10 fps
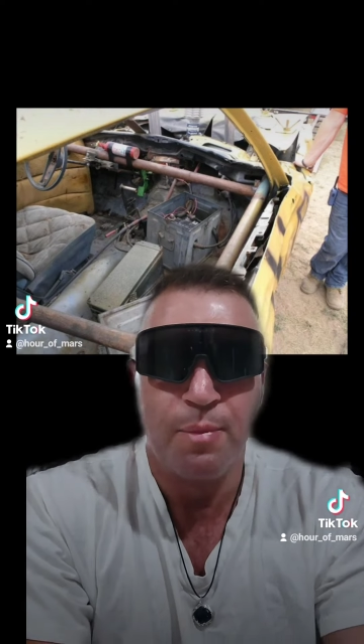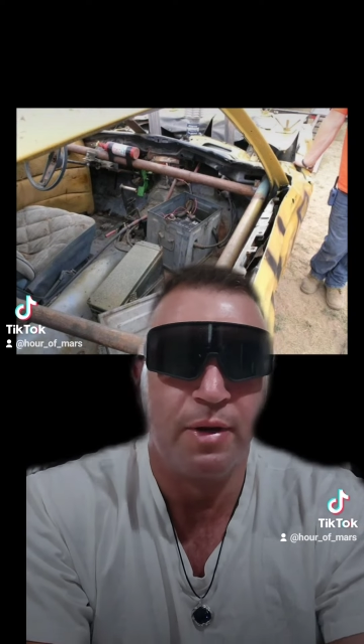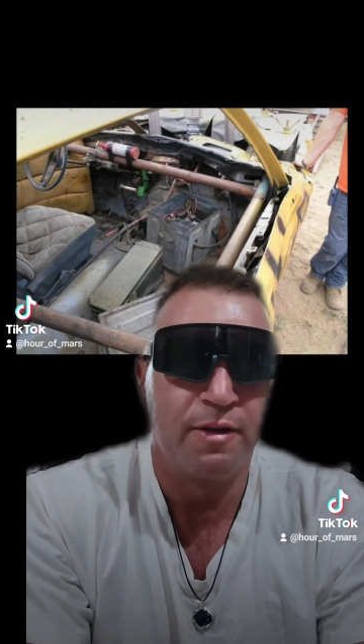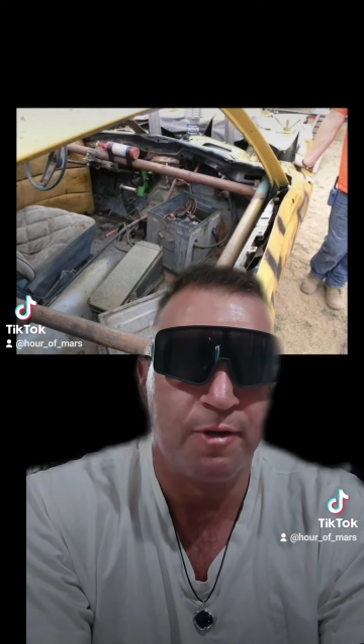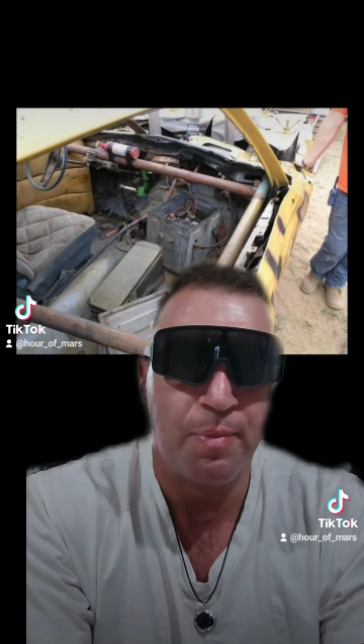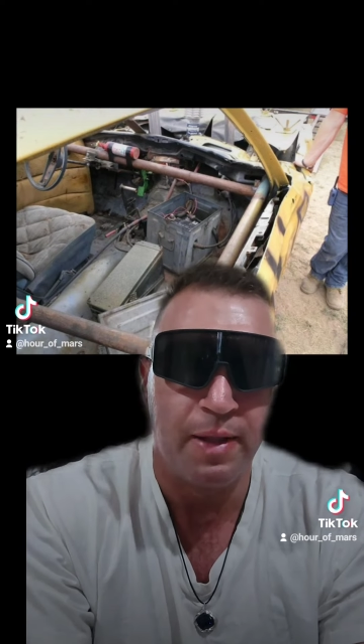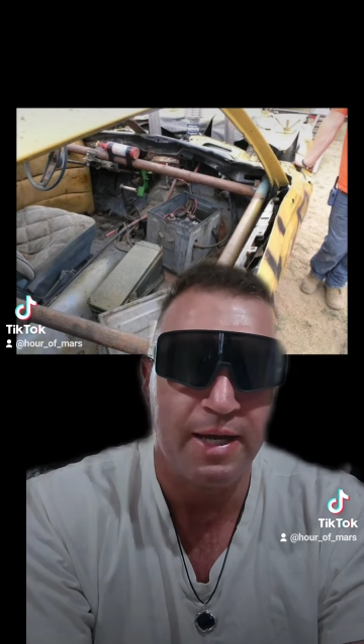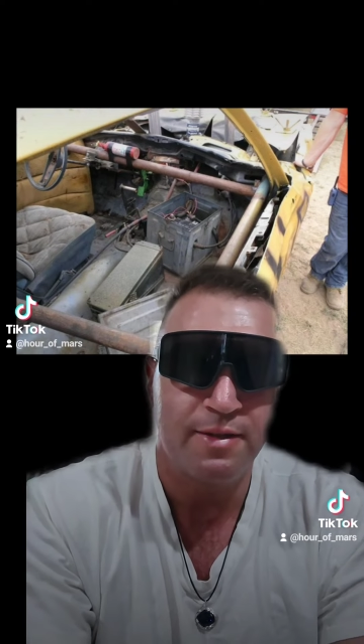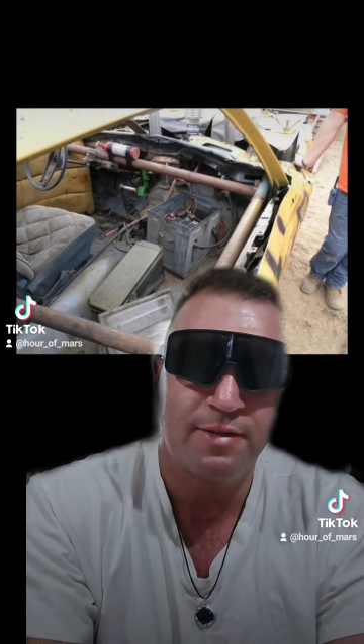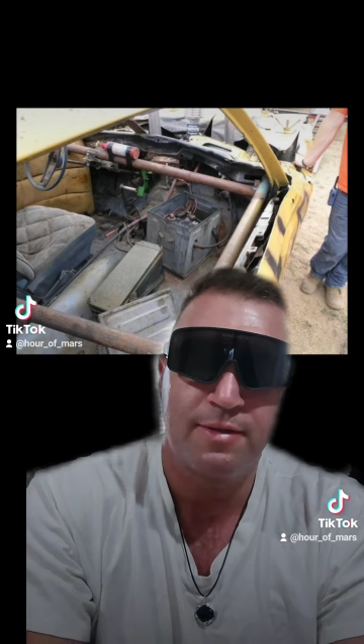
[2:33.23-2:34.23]
But if a
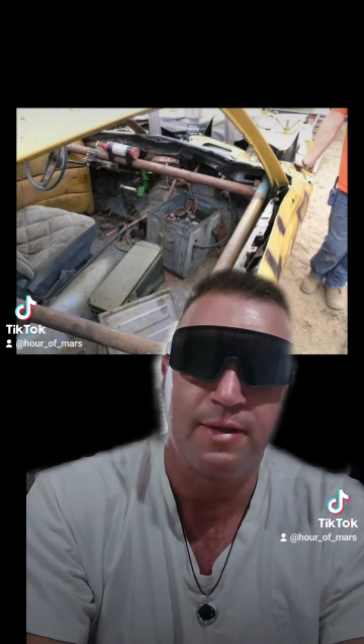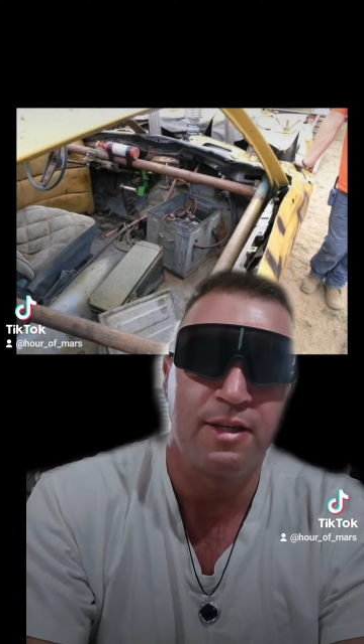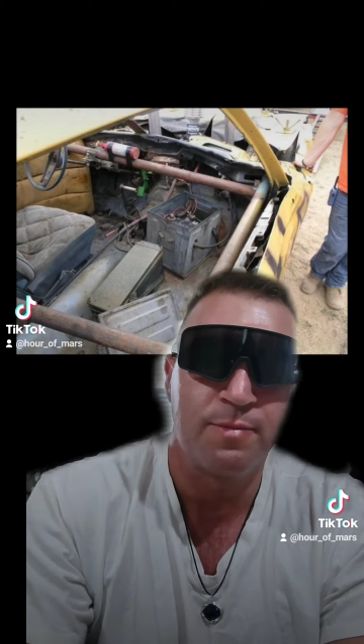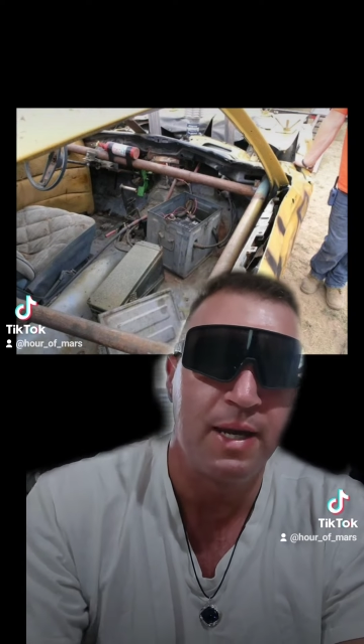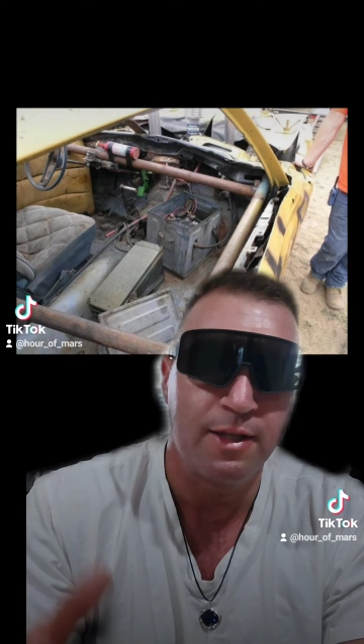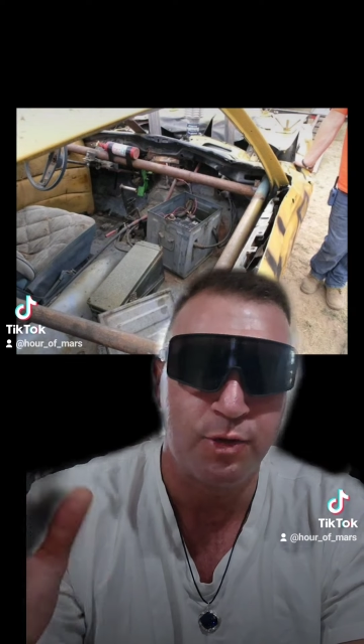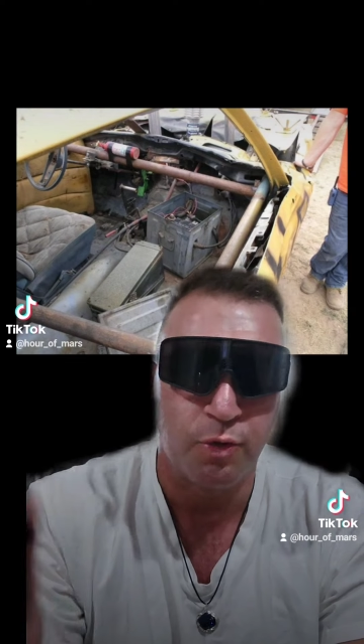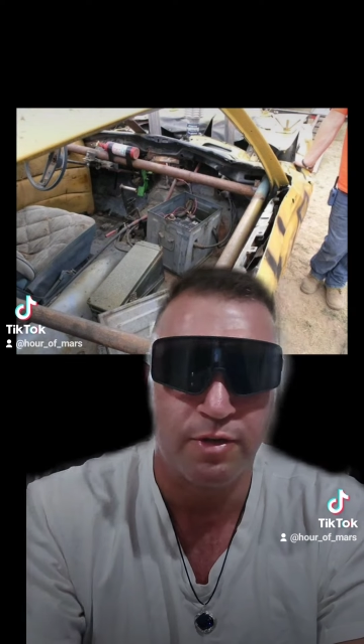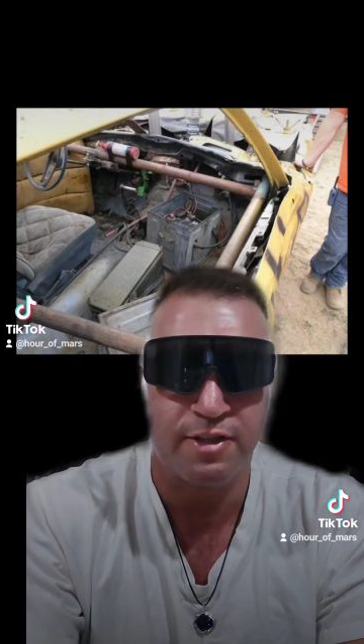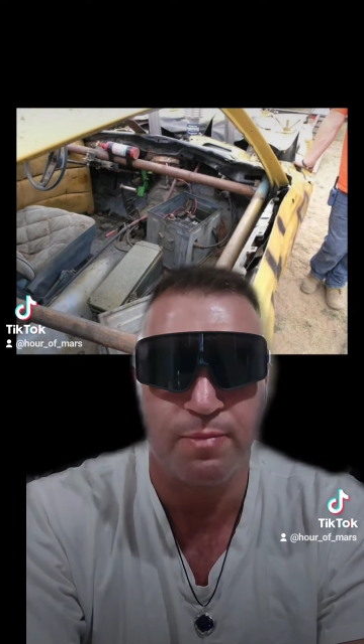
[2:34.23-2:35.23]
place is
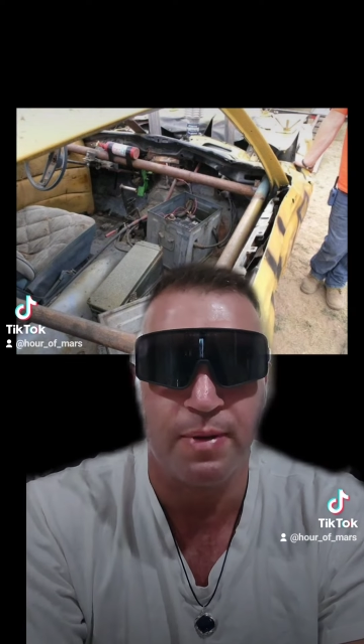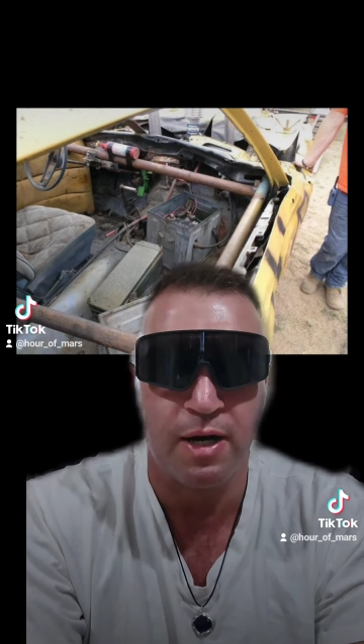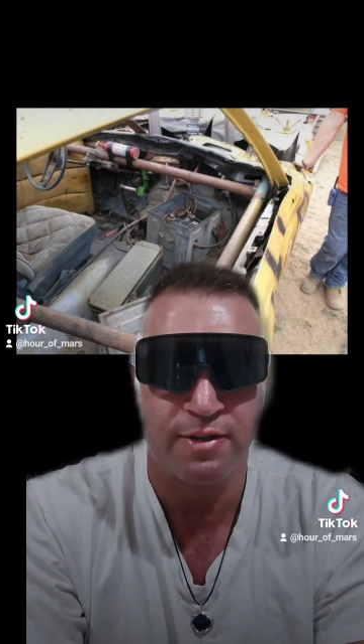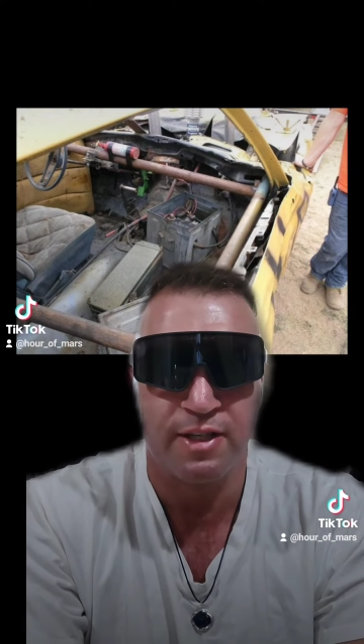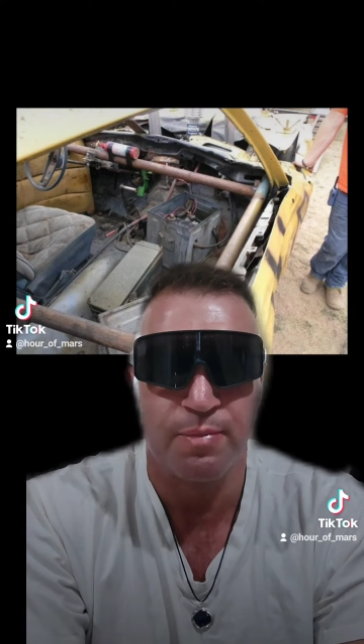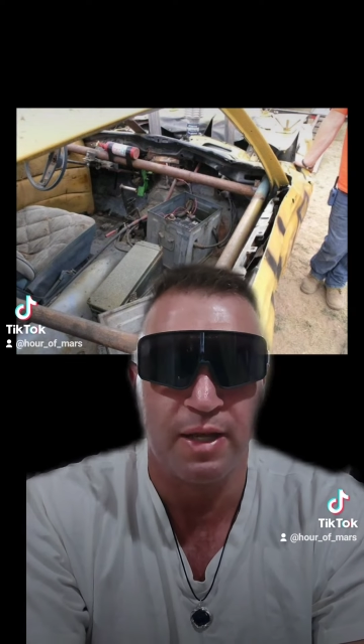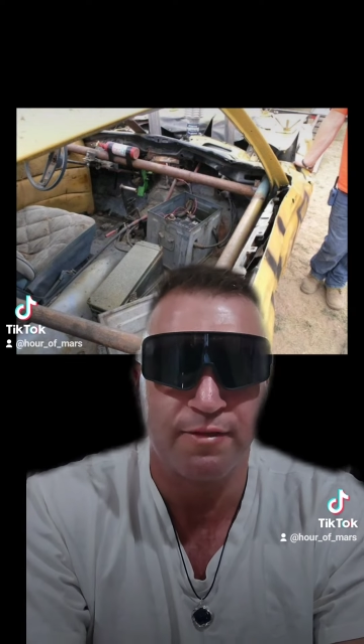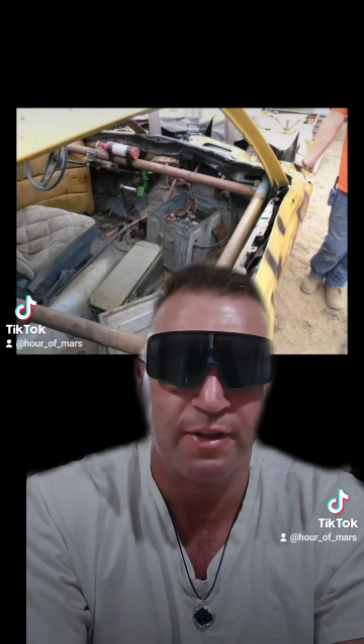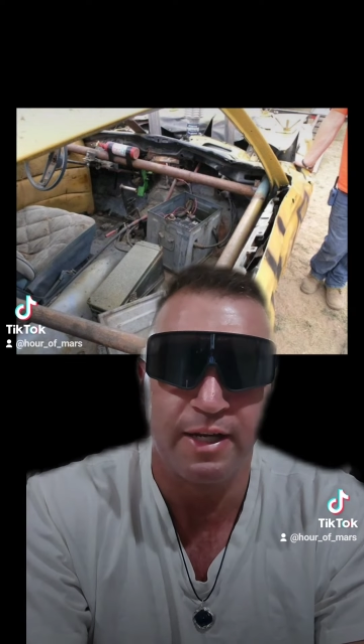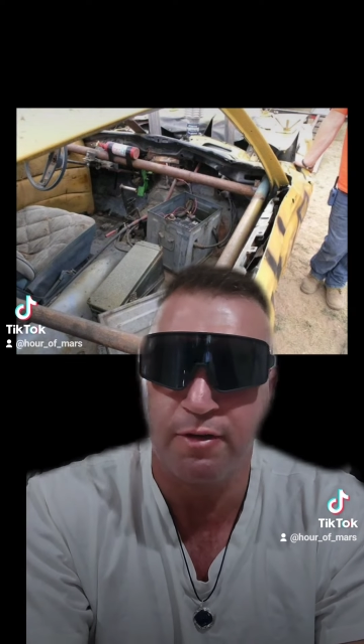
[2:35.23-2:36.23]
mandatory seatbelts and they
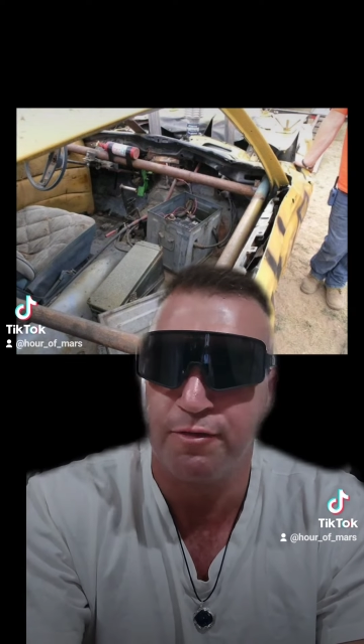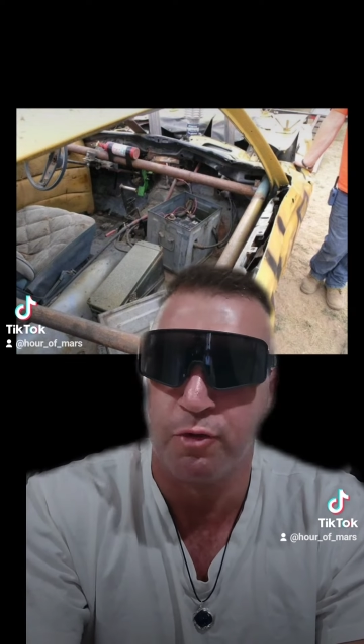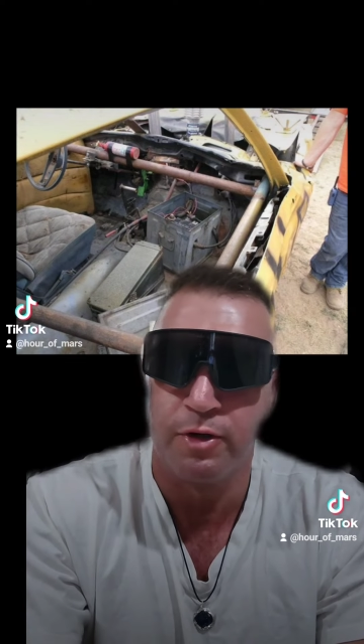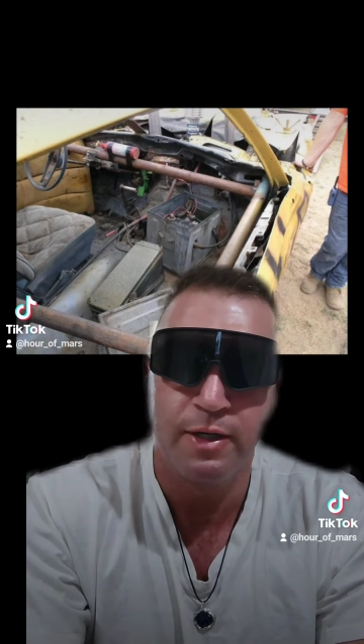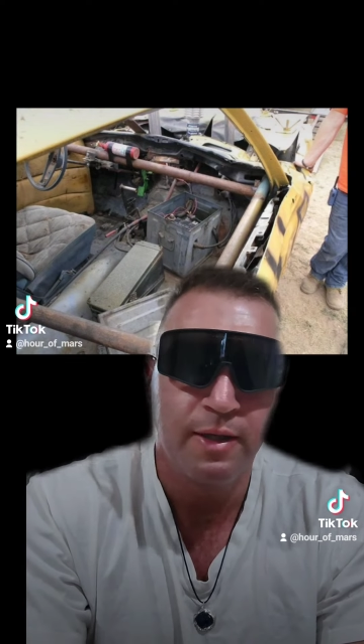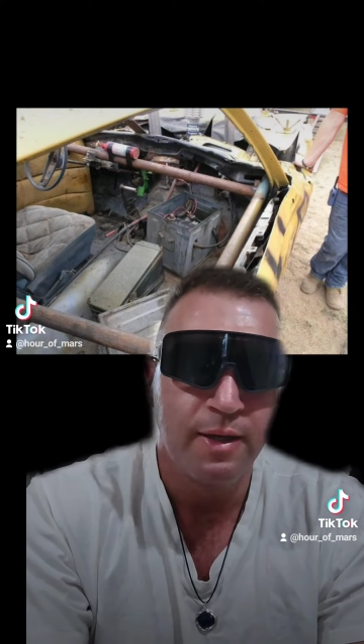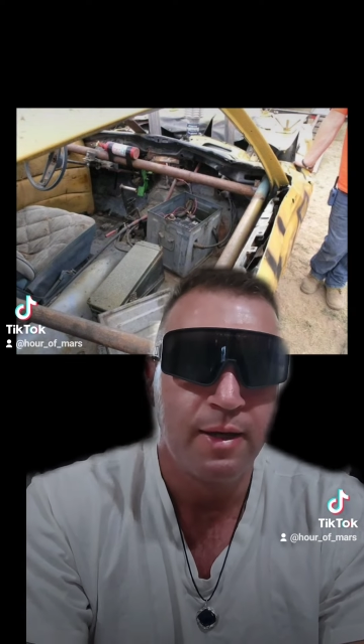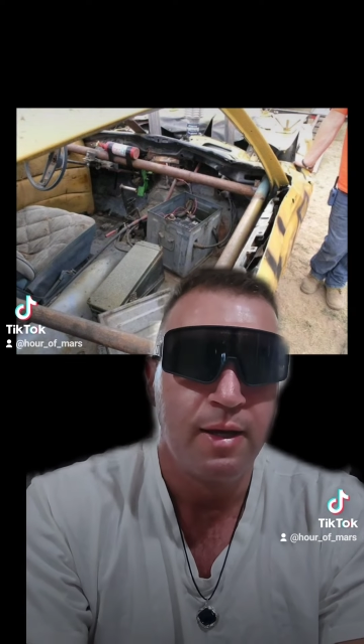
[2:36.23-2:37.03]
black flag you for it,